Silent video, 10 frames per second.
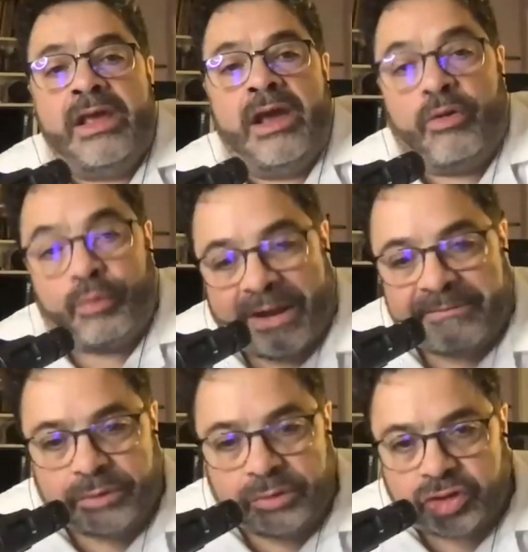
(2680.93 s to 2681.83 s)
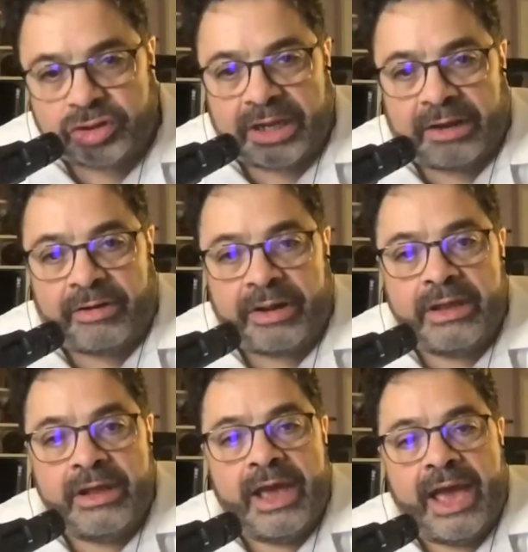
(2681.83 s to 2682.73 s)
a revolutionary
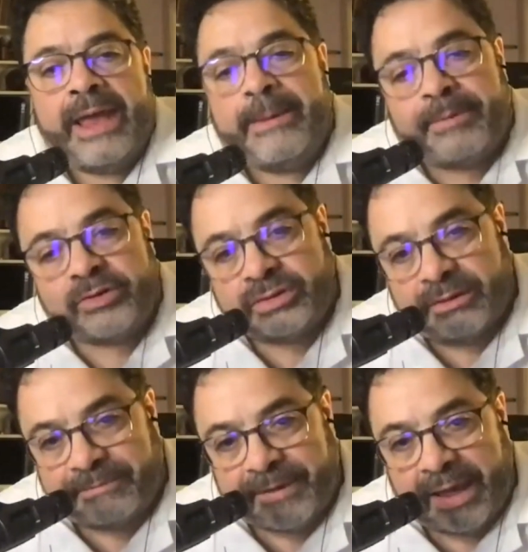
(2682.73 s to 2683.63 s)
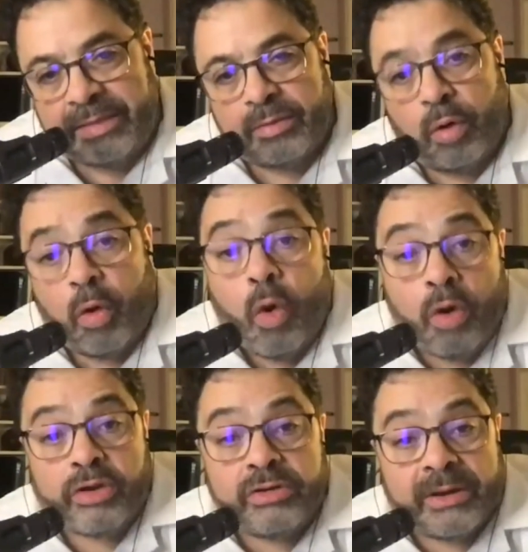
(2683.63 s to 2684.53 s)
and a person of faith,
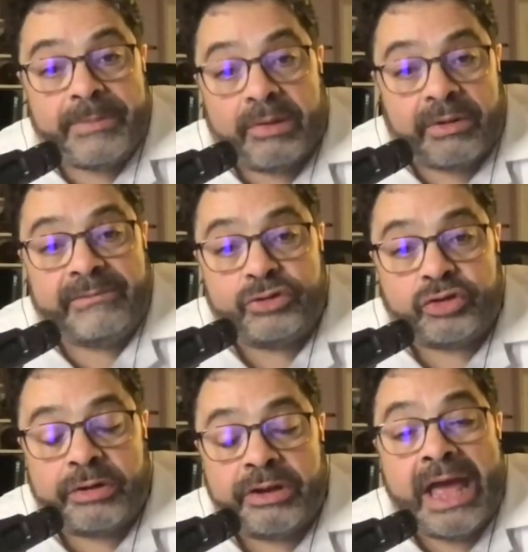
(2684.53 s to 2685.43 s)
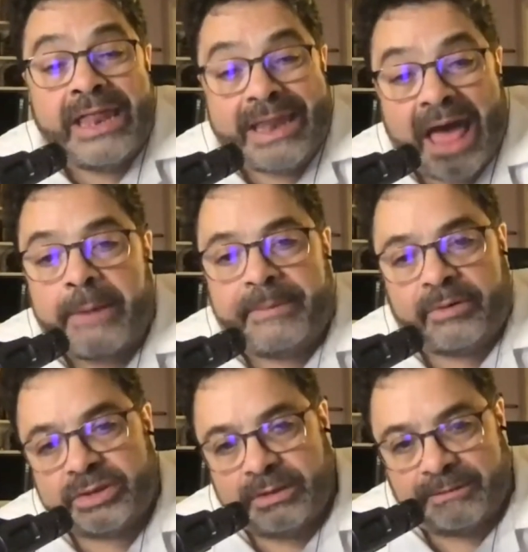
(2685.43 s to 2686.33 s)
or you can be a revolutionary and not a
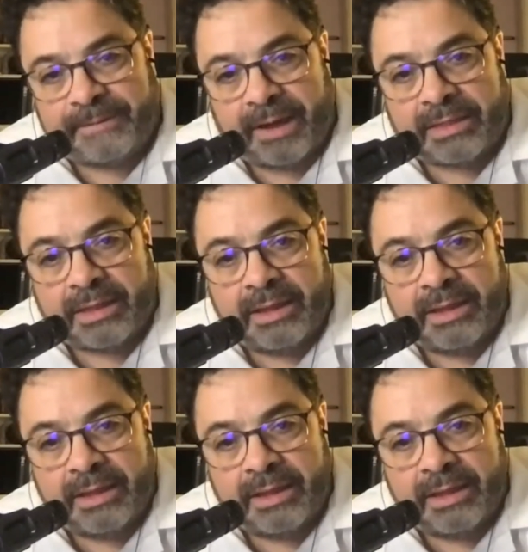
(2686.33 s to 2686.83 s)
person of faith.